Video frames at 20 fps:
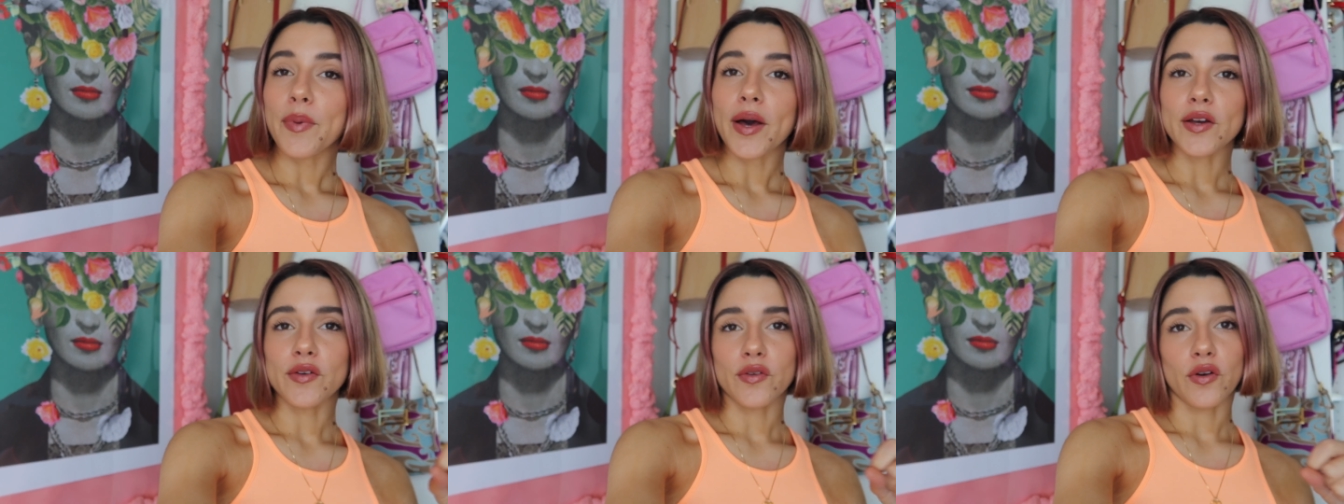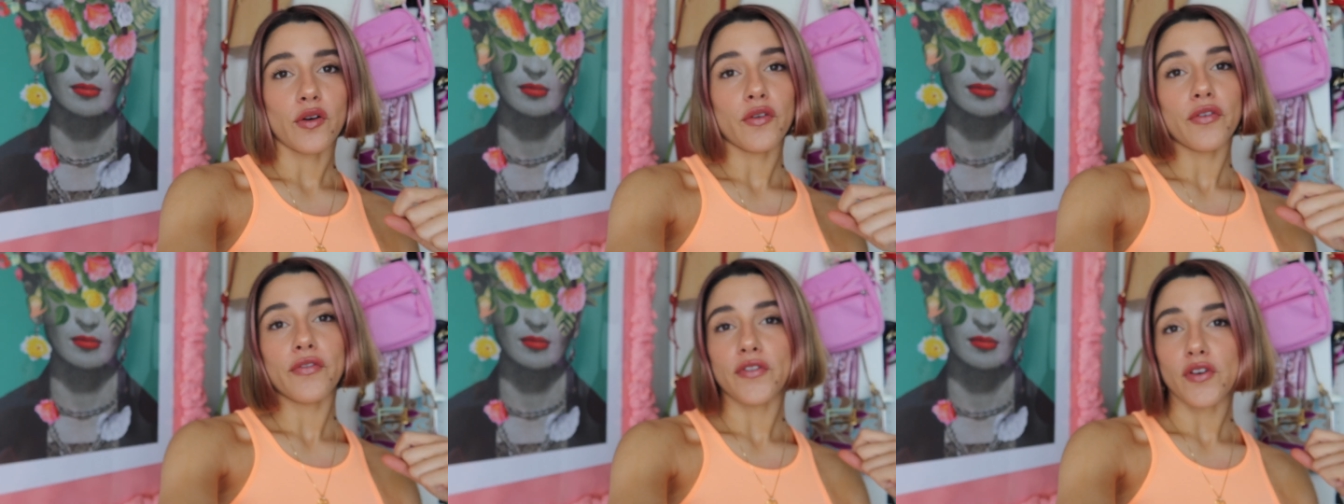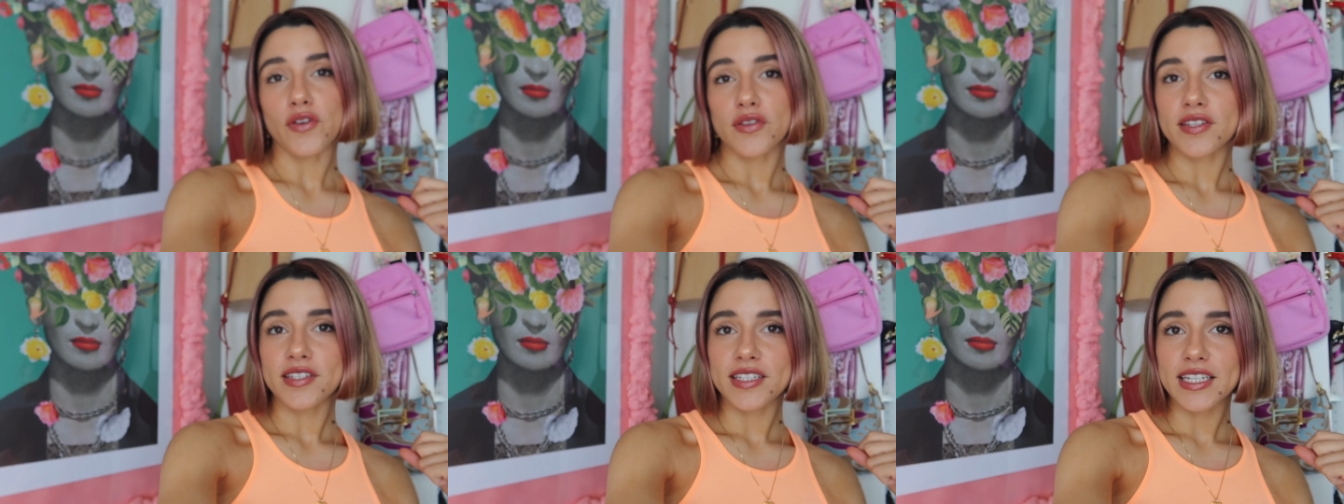I got it off
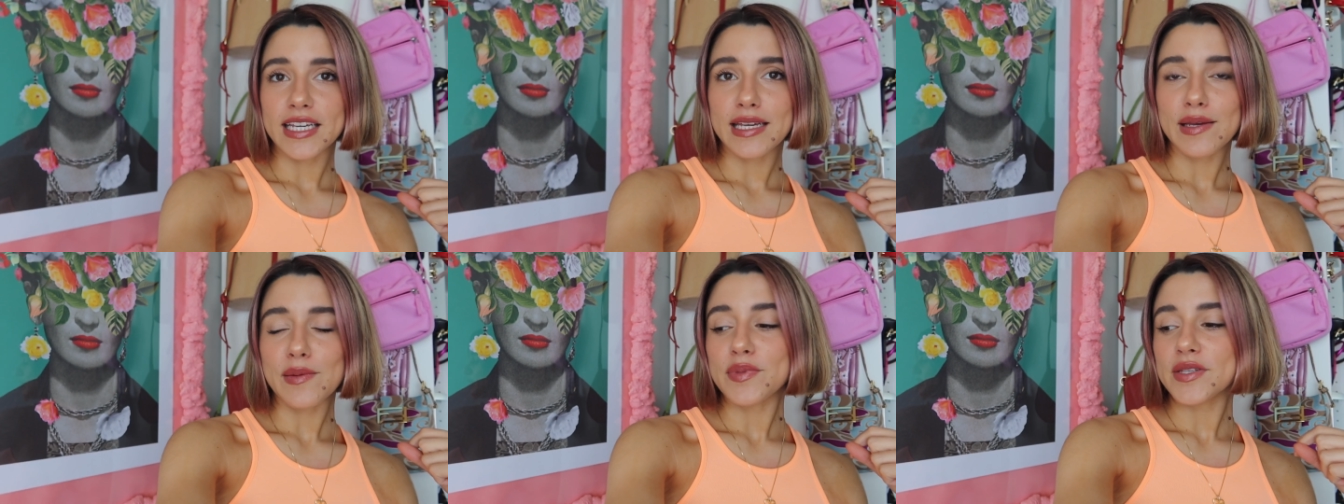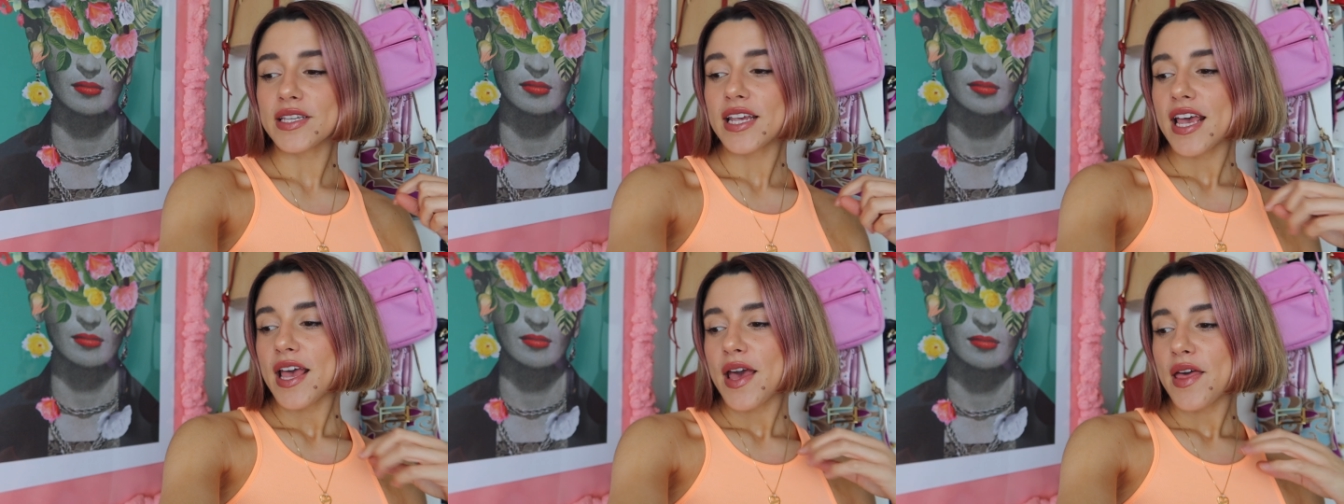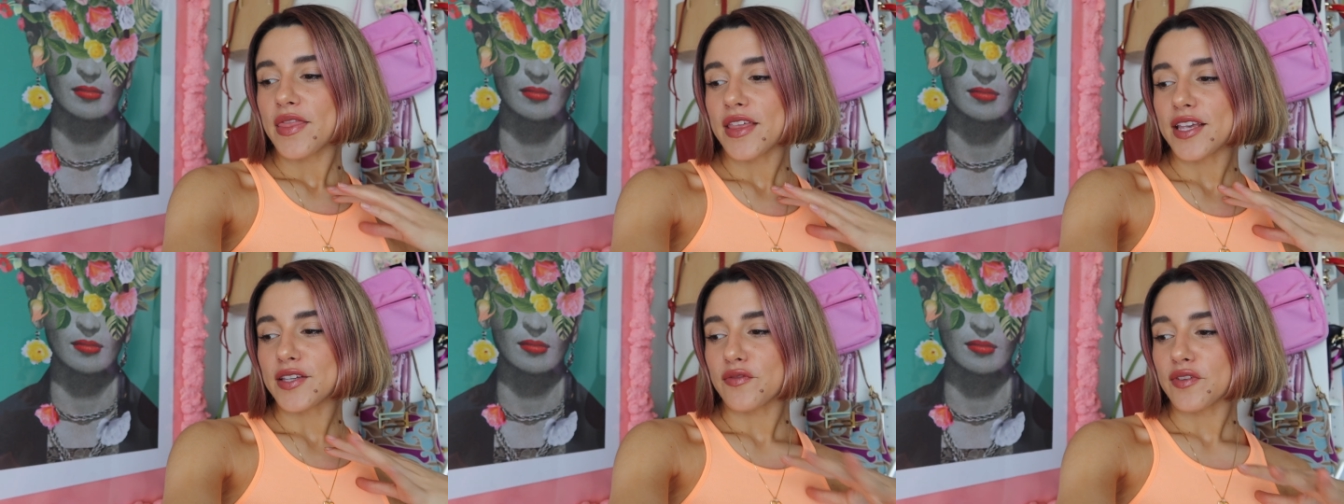First Dibs.
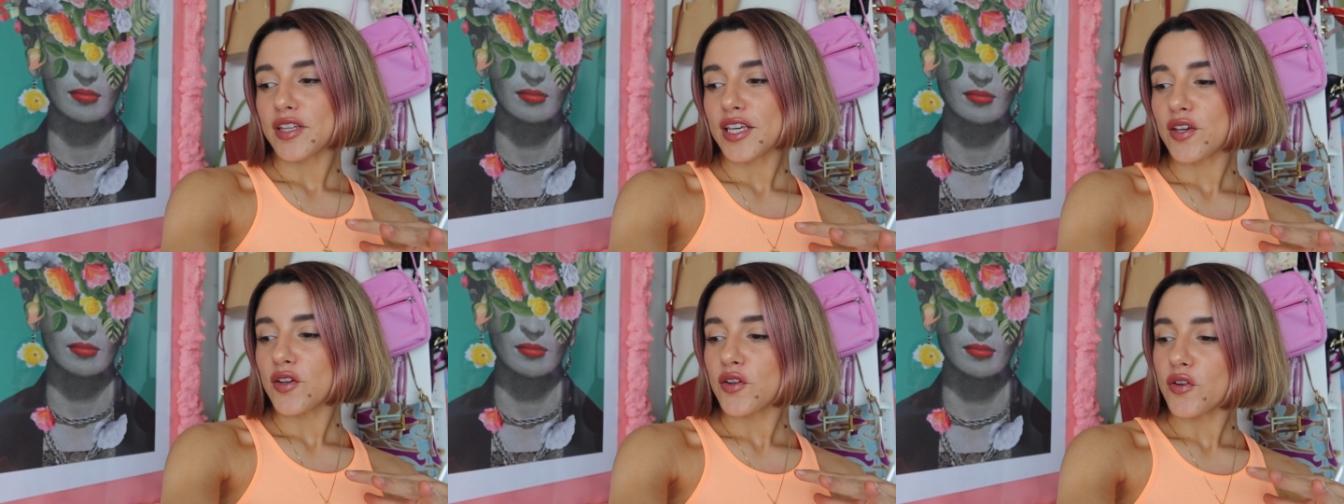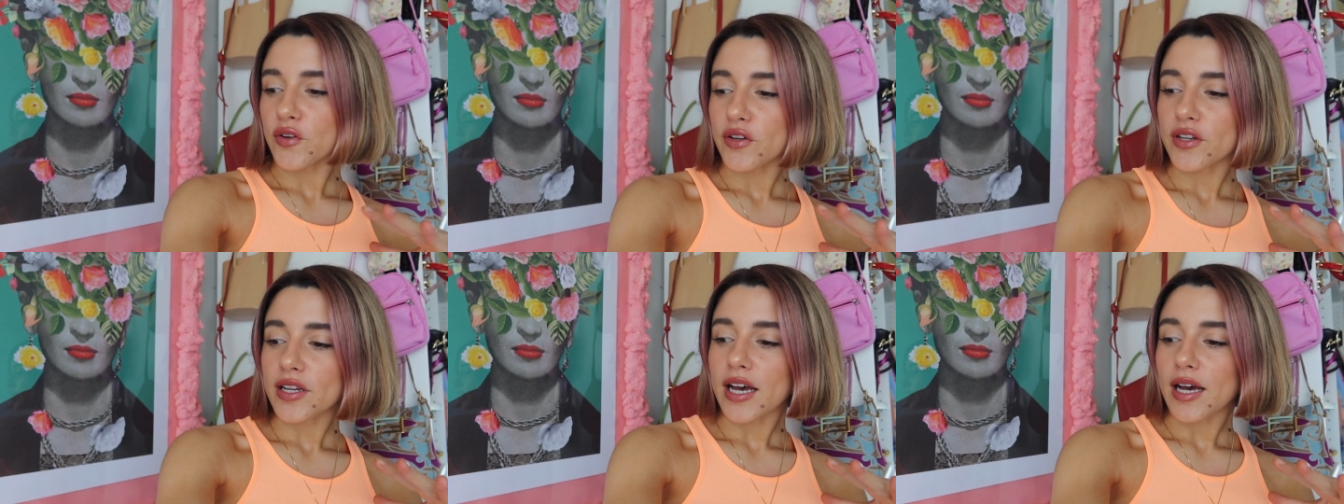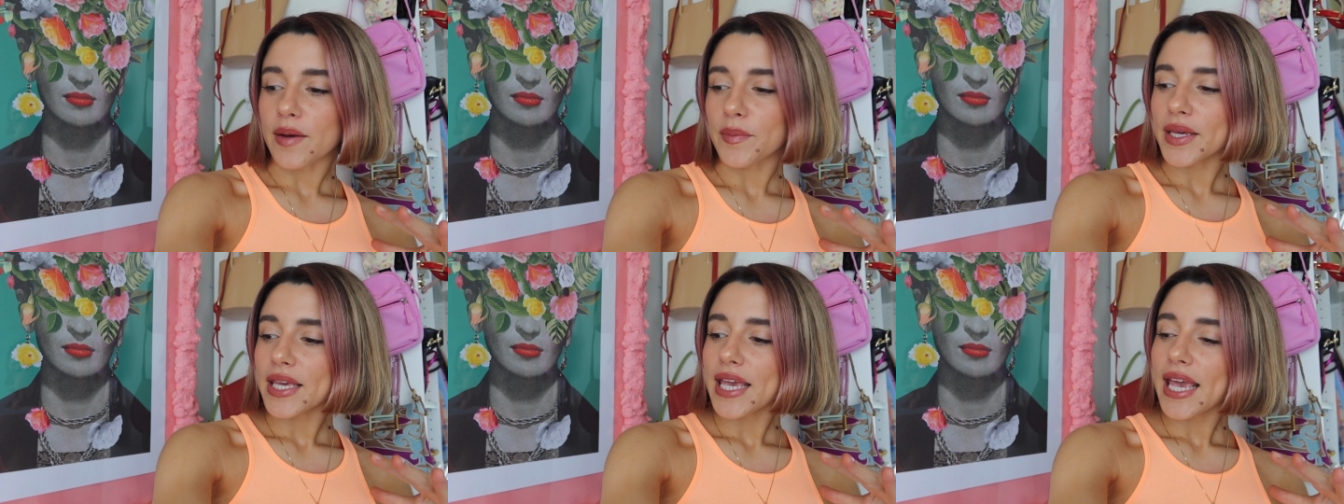These really cute
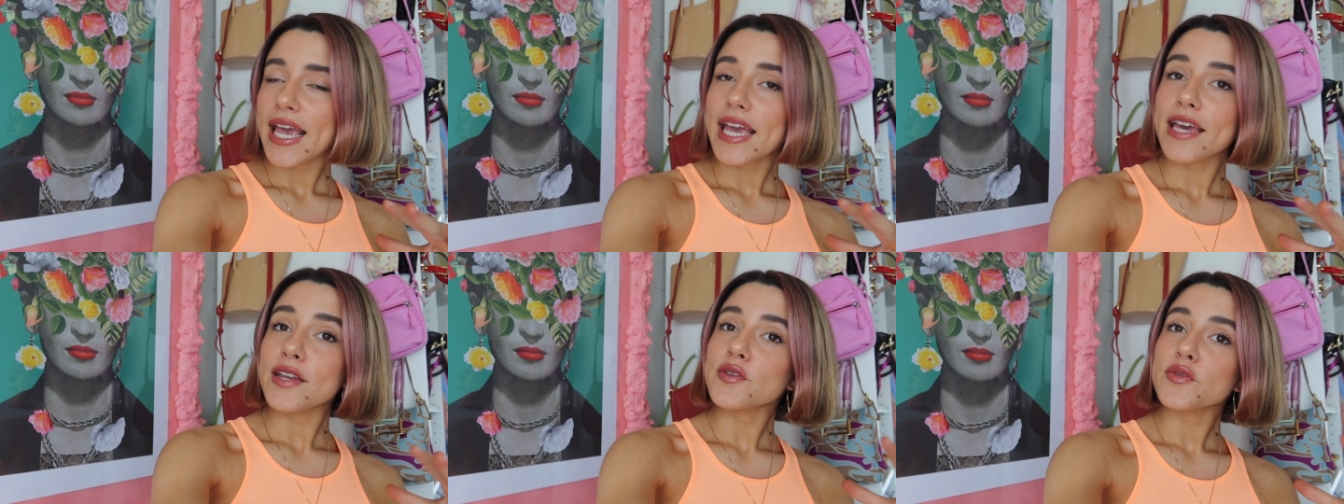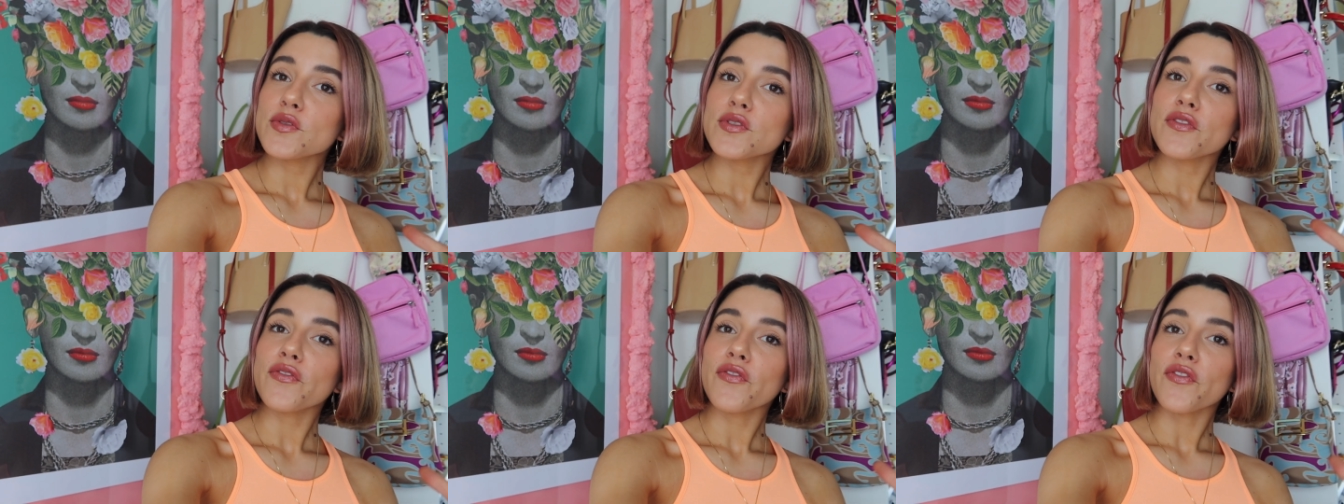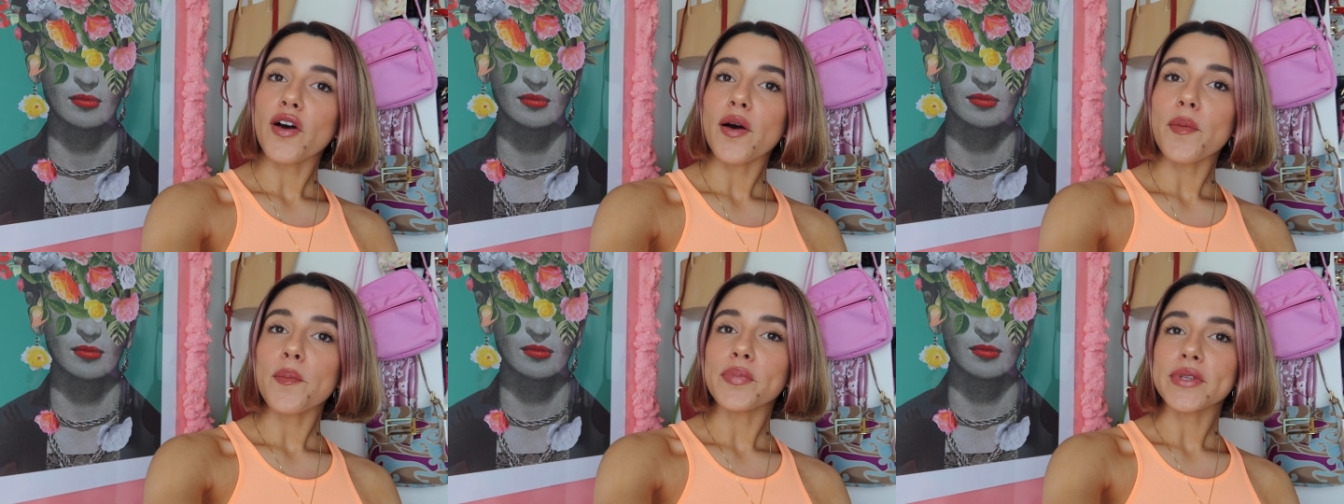candles
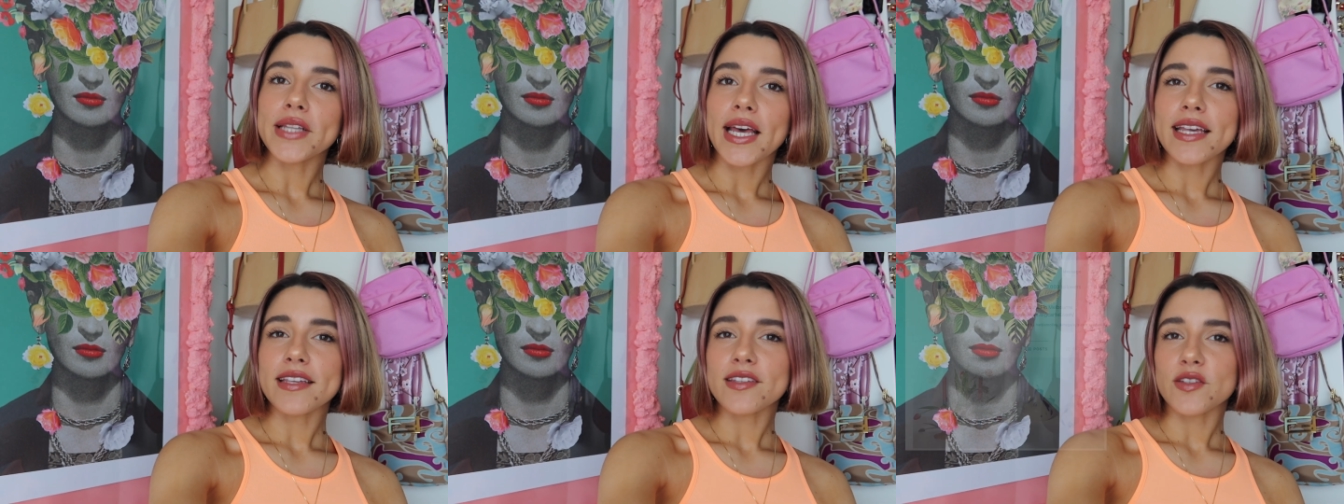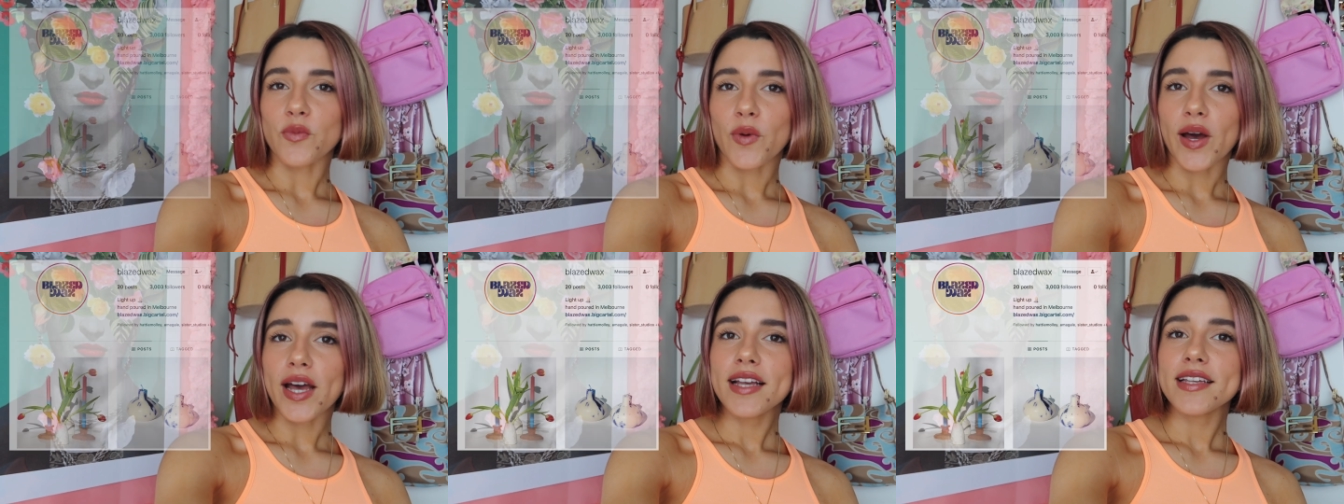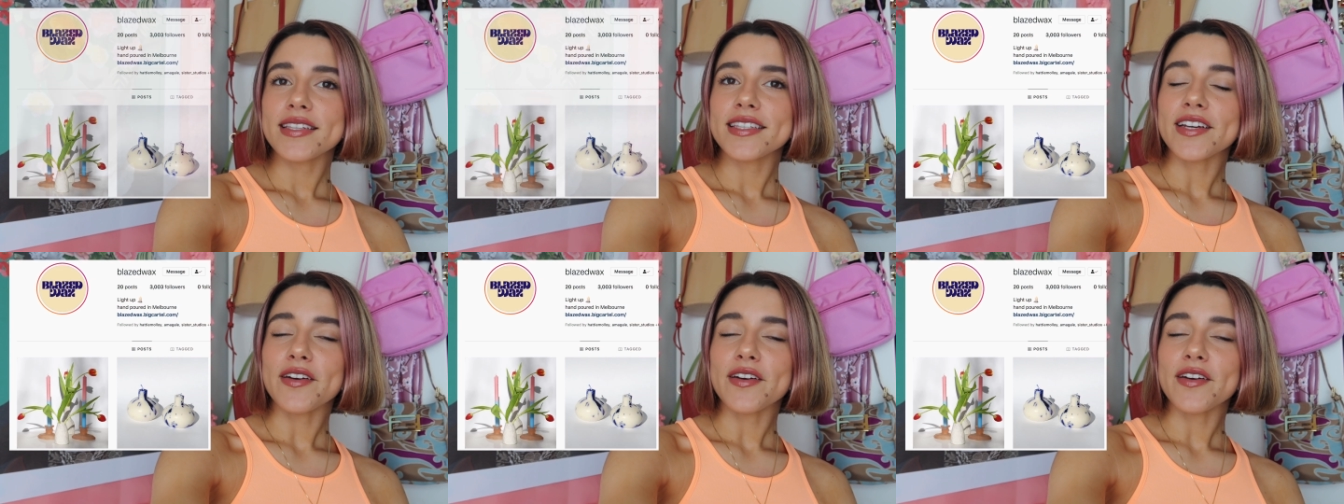from Blazed Wax.